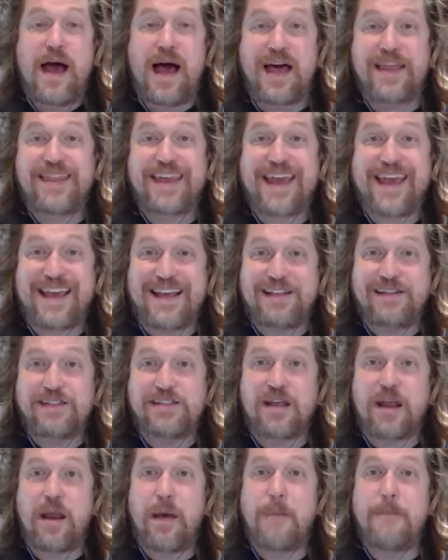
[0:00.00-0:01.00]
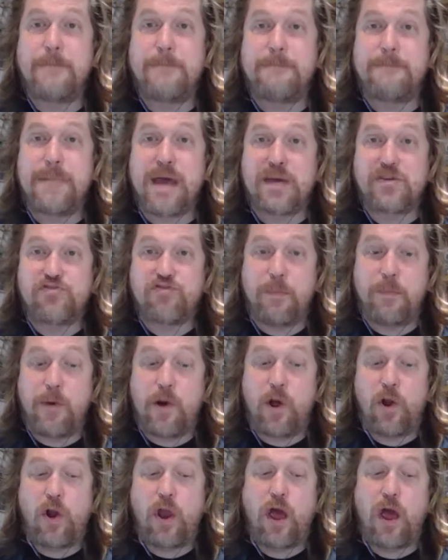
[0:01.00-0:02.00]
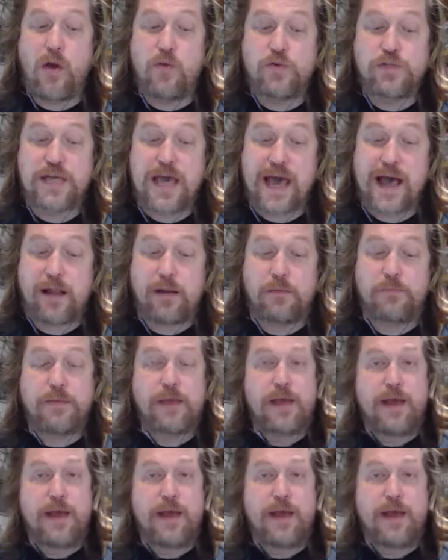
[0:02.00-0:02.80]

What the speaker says: at the Hilton Metropole Hotel.